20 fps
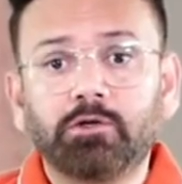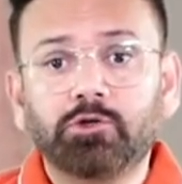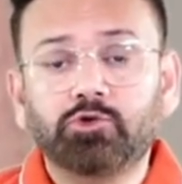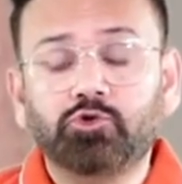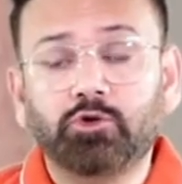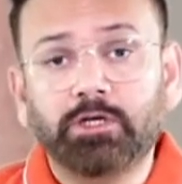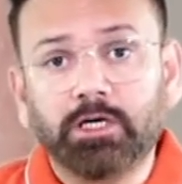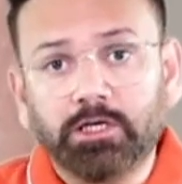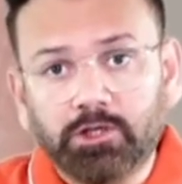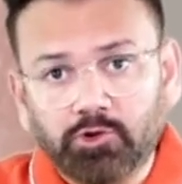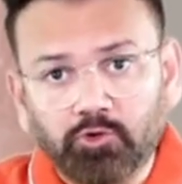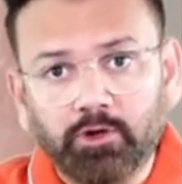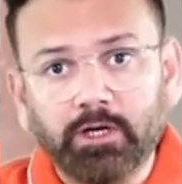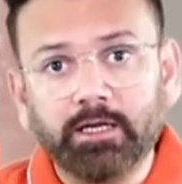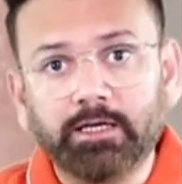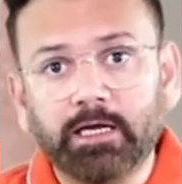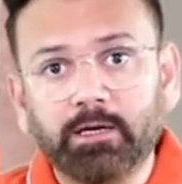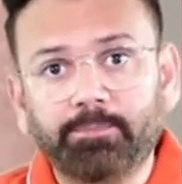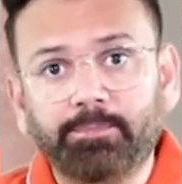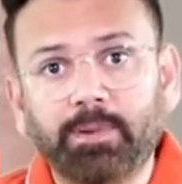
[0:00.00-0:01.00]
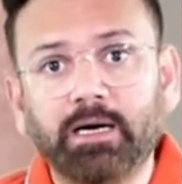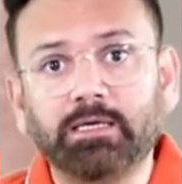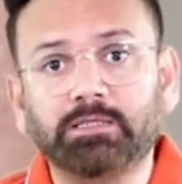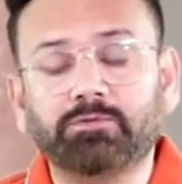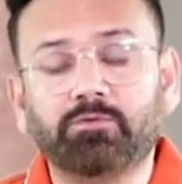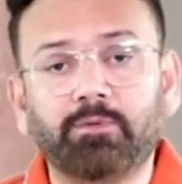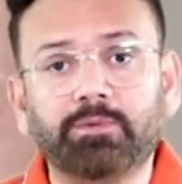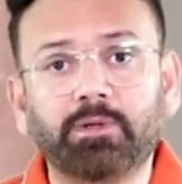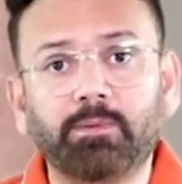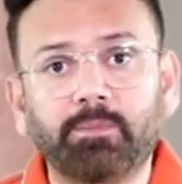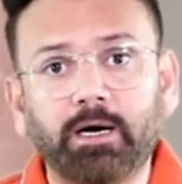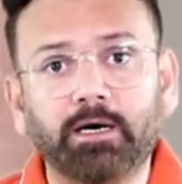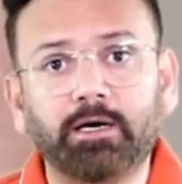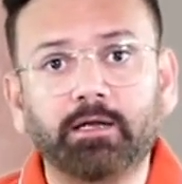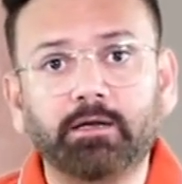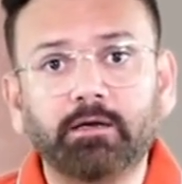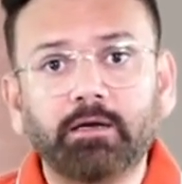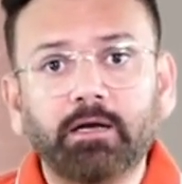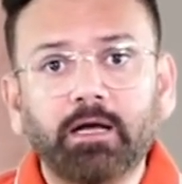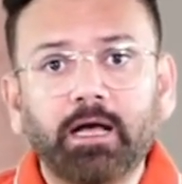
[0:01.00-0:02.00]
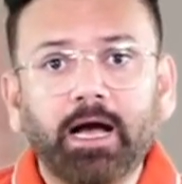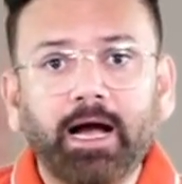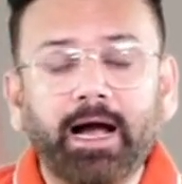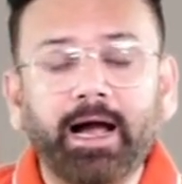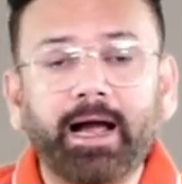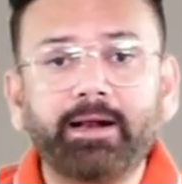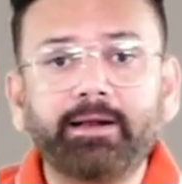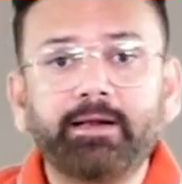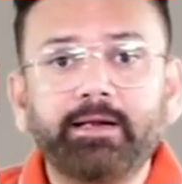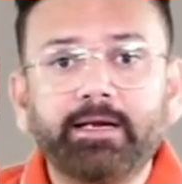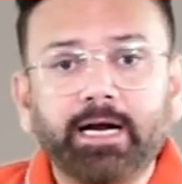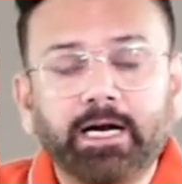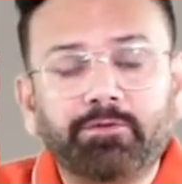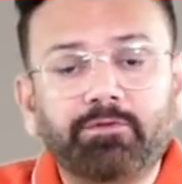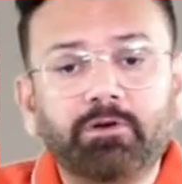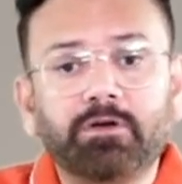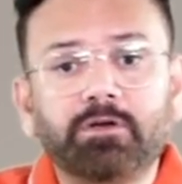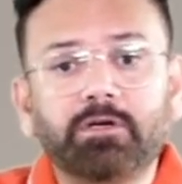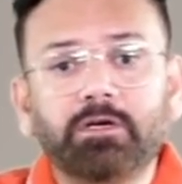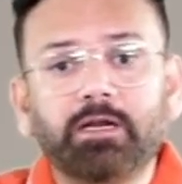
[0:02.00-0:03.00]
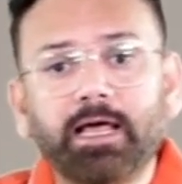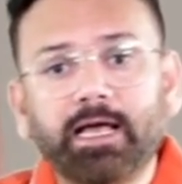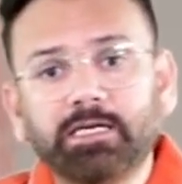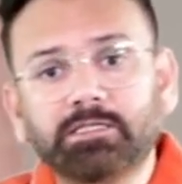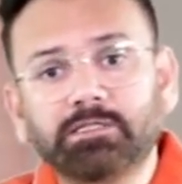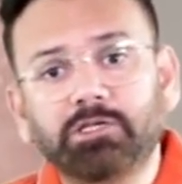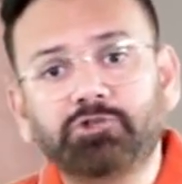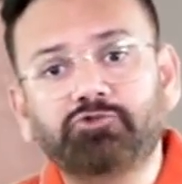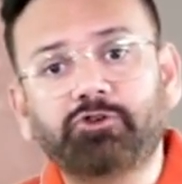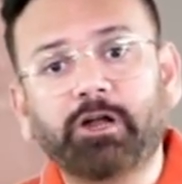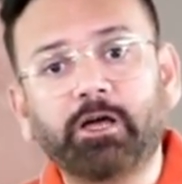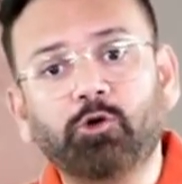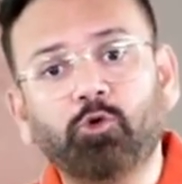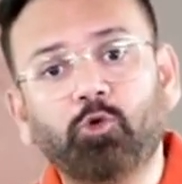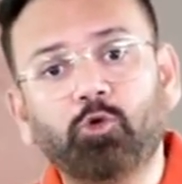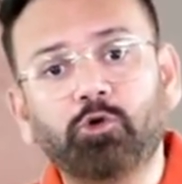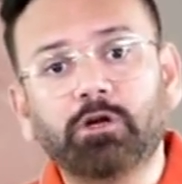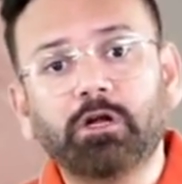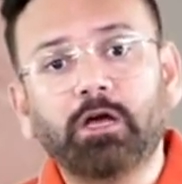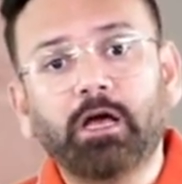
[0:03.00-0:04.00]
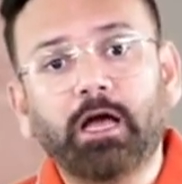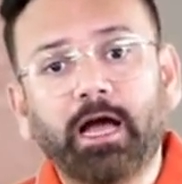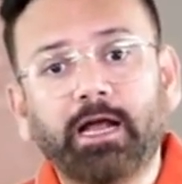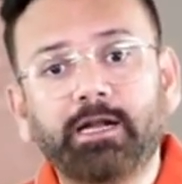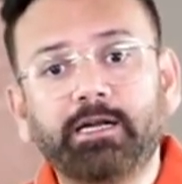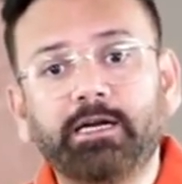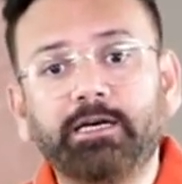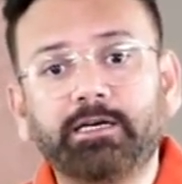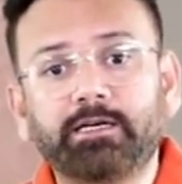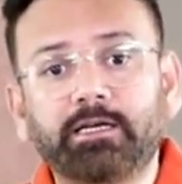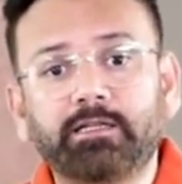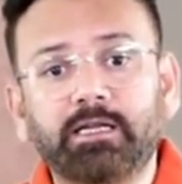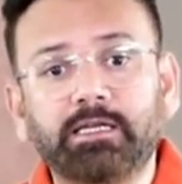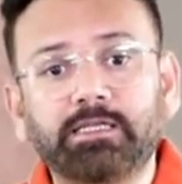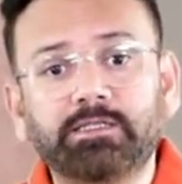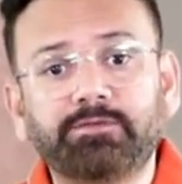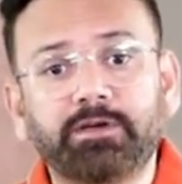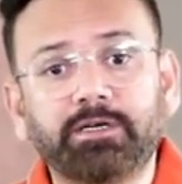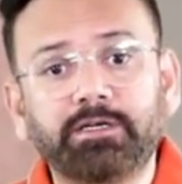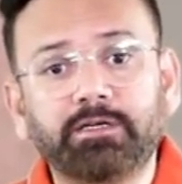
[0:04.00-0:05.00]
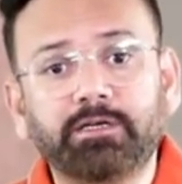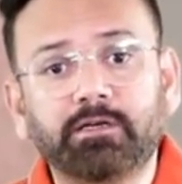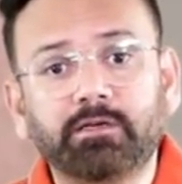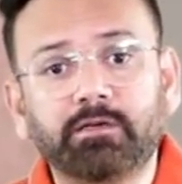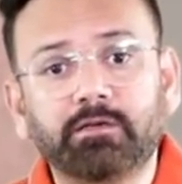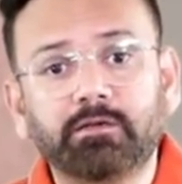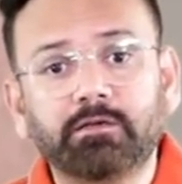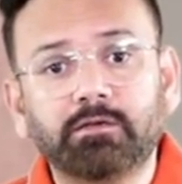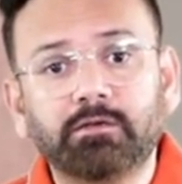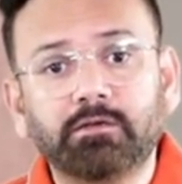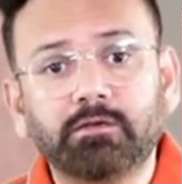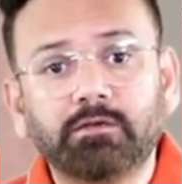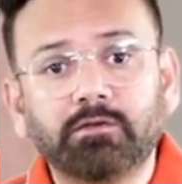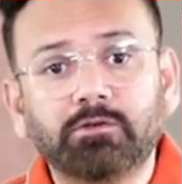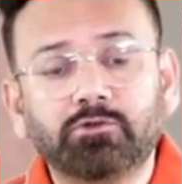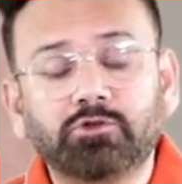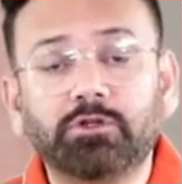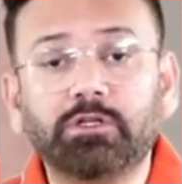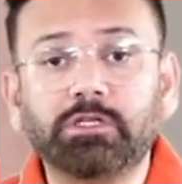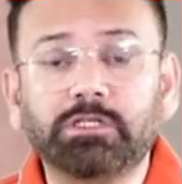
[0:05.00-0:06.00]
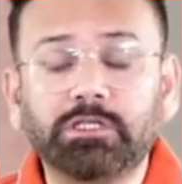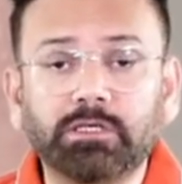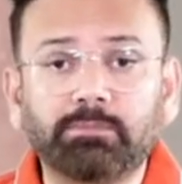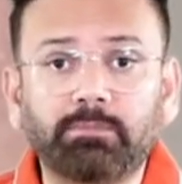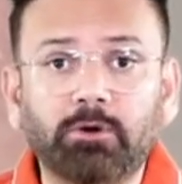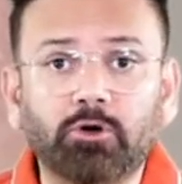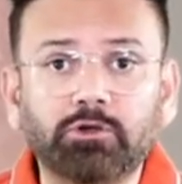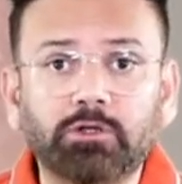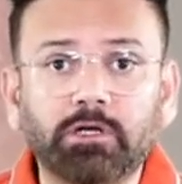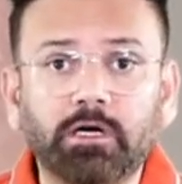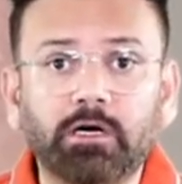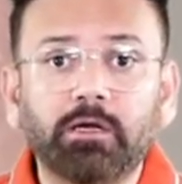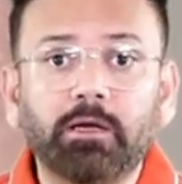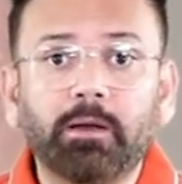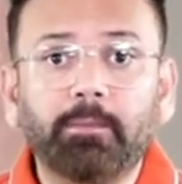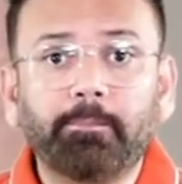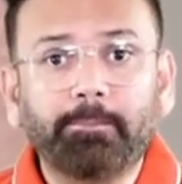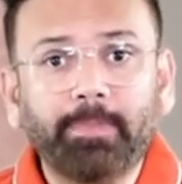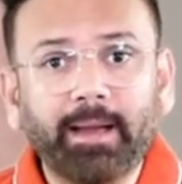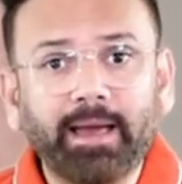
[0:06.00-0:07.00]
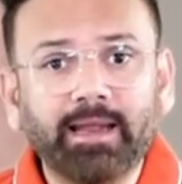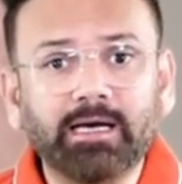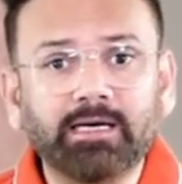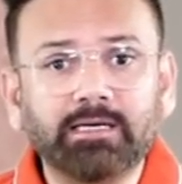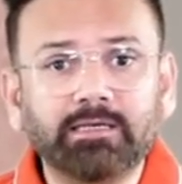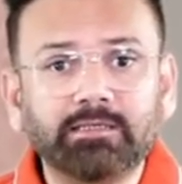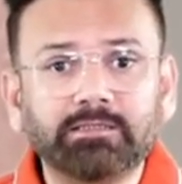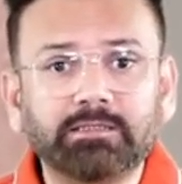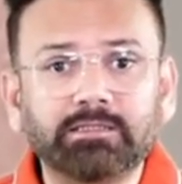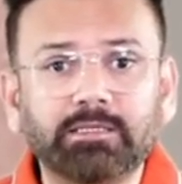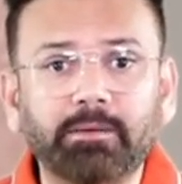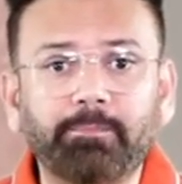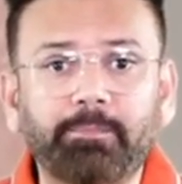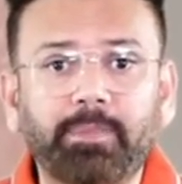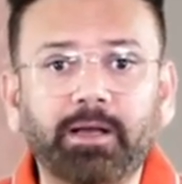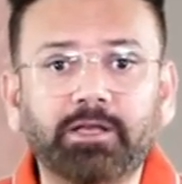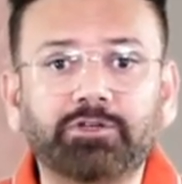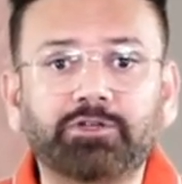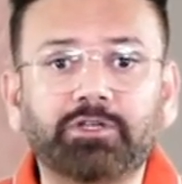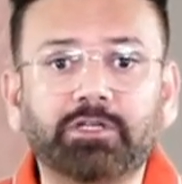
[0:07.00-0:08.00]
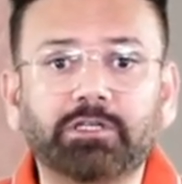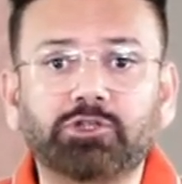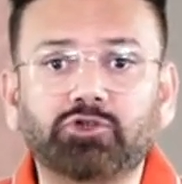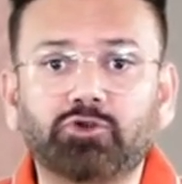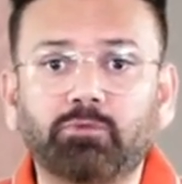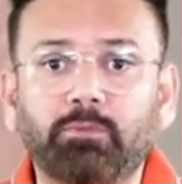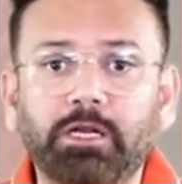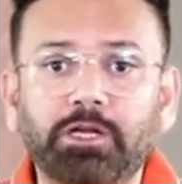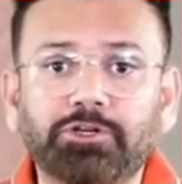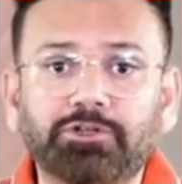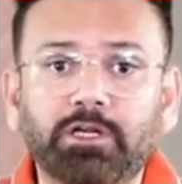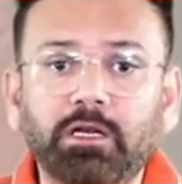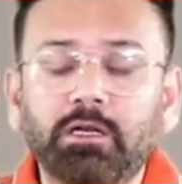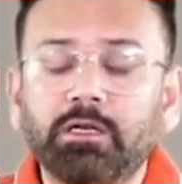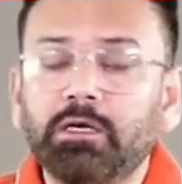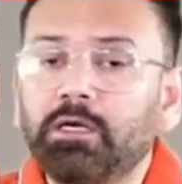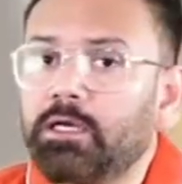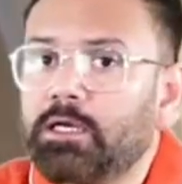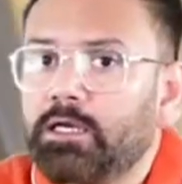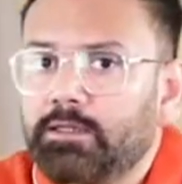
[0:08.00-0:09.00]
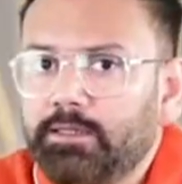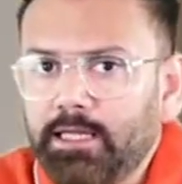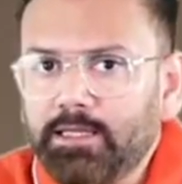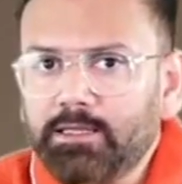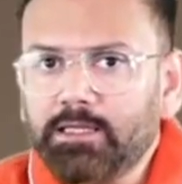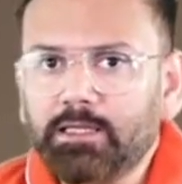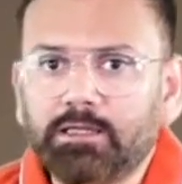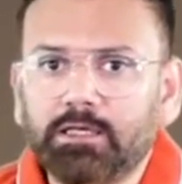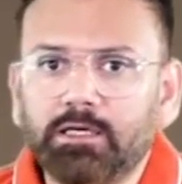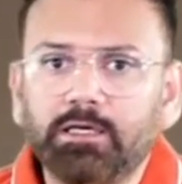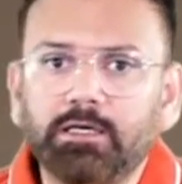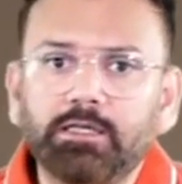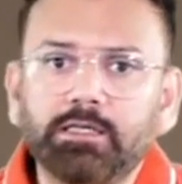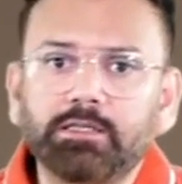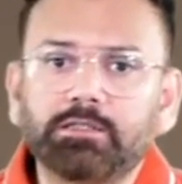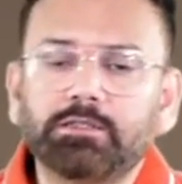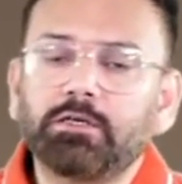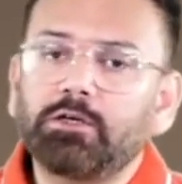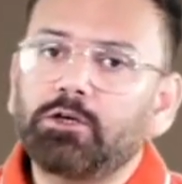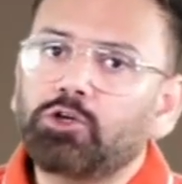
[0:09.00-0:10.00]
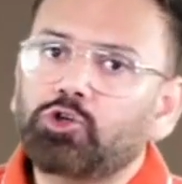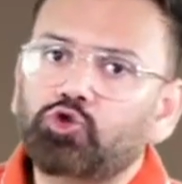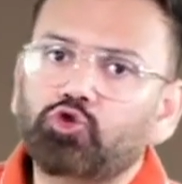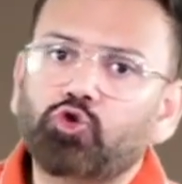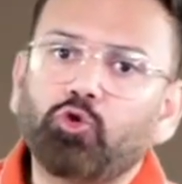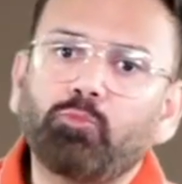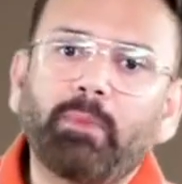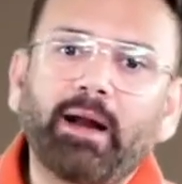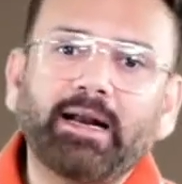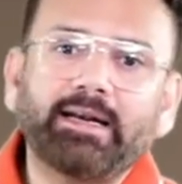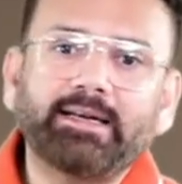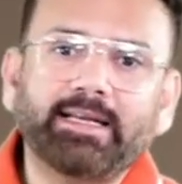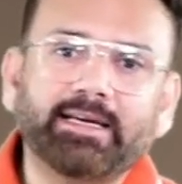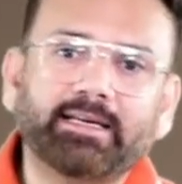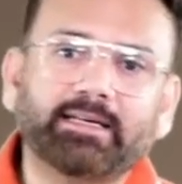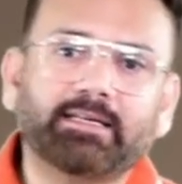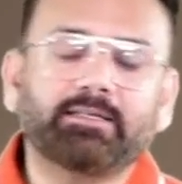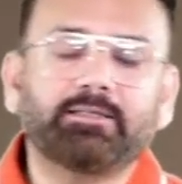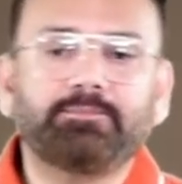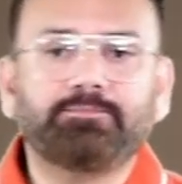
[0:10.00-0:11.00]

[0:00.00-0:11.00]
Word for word: so that urine can pass from the bladder and it will relax the trigone and internal sphincter. So this is about the parasympathetic stimulation. Then the third is somatic.